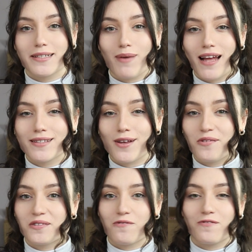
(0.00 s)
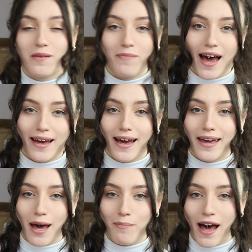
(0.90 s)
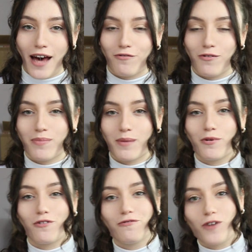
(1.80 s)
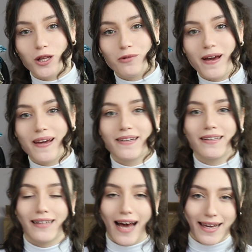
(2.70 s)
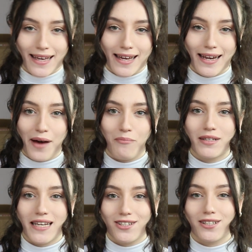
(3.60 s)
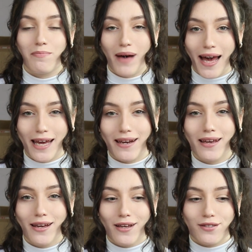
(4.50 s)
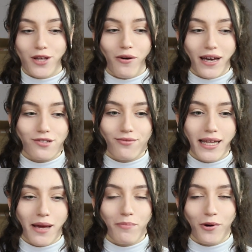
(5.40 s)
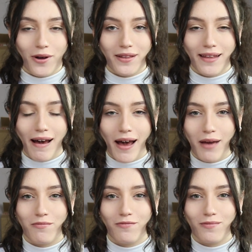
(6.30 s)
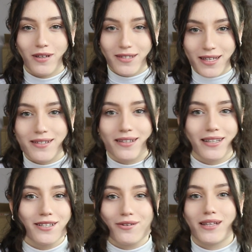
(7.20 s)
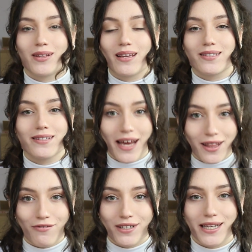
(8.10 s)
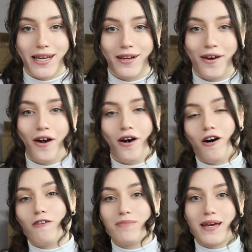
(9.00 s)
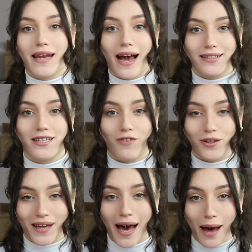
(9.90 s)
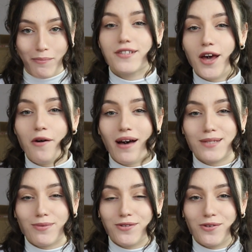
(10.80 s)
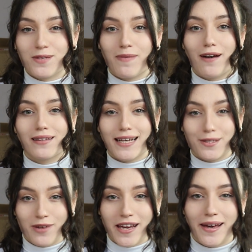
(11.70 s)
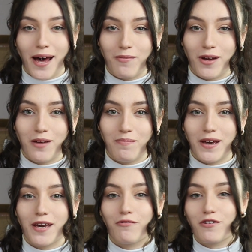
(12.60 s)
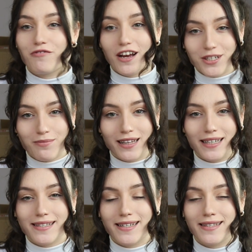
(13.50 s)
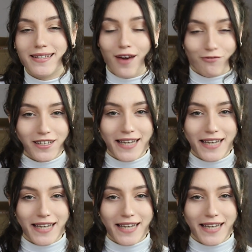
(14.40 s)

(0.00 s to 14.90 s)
depends on the feedback I get back from people following, liking and potentially buying. So it's really important that I'm consistently doing this daily routine of being active on the app. So as we talked about last week, I'm going to be refreshing my listings every